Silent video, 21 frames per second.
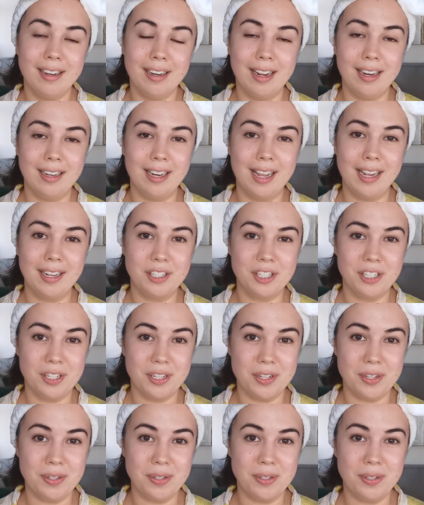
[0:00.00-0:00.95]
and I like
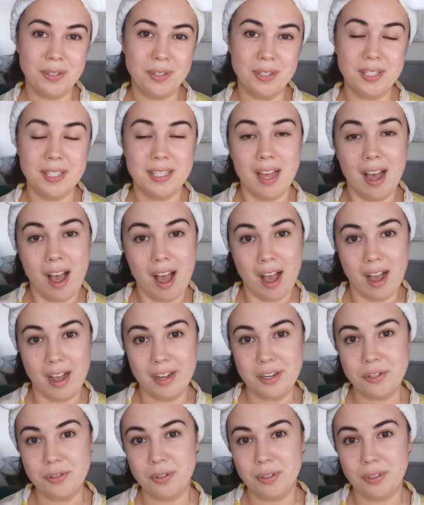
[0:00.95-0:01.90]
to use the
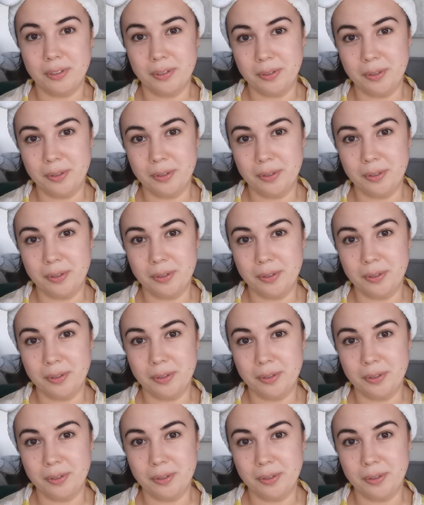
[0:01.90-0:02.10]
Hydro